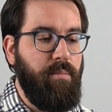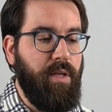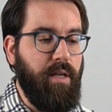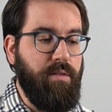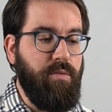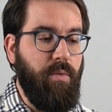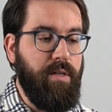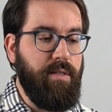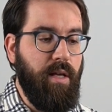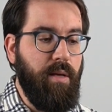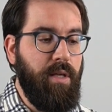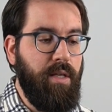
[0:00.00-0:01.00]
because you are
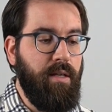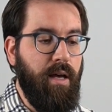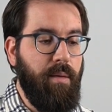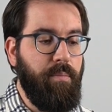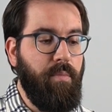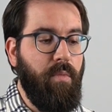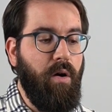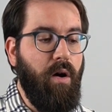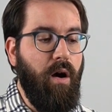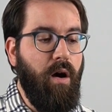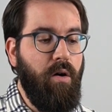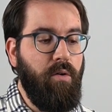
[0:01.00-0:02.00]
summing up
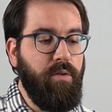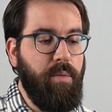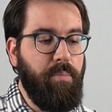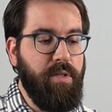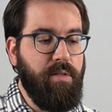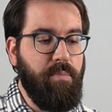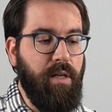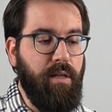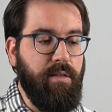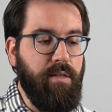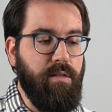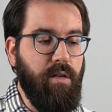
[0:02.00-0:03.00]
all the
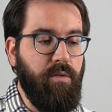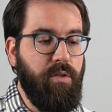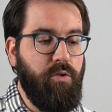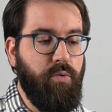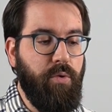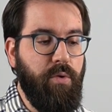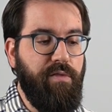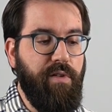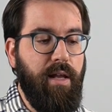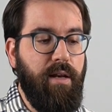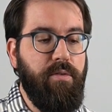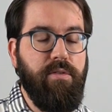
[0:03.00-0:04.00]
possibilities, all the true
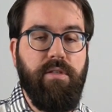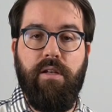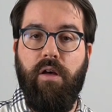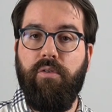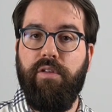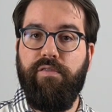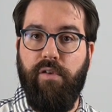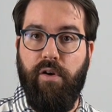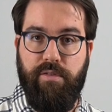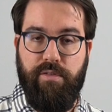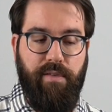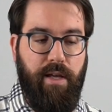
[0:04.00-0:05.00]
values and all the
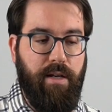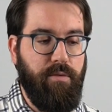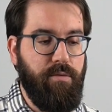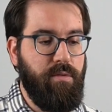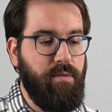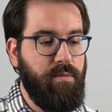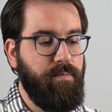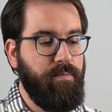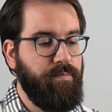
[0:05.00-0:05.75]
false values.